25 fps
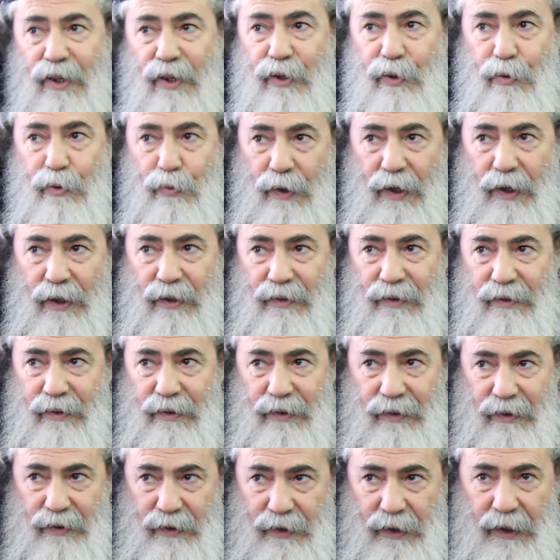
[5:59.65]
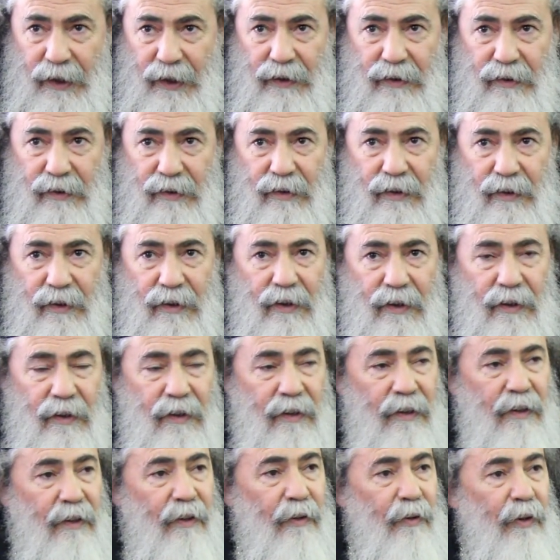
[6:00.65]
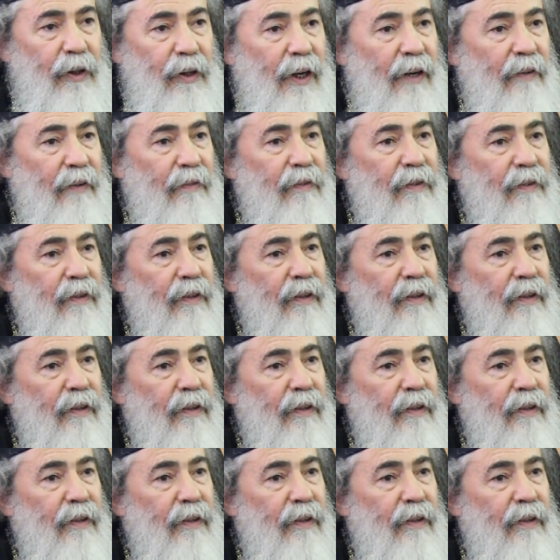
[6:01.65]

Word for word: as well, right? Uh, we have